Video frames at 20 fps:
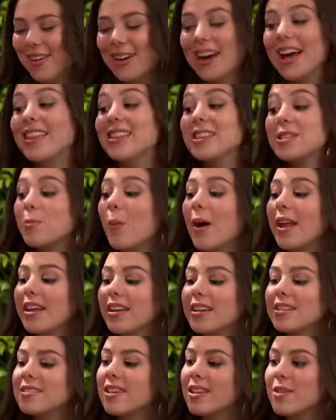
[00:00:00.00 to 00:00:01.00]
Okay, this
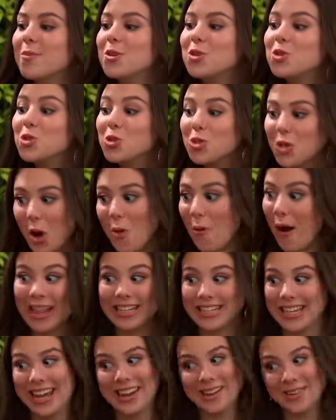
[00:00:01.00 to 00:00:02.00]
wedding is gonna be so
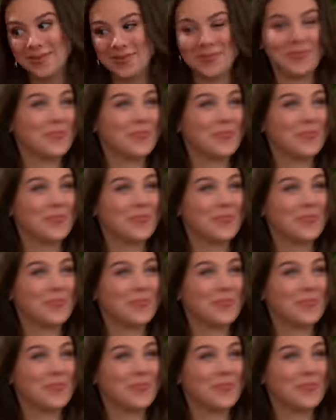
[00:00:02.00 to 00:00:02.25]
elegant.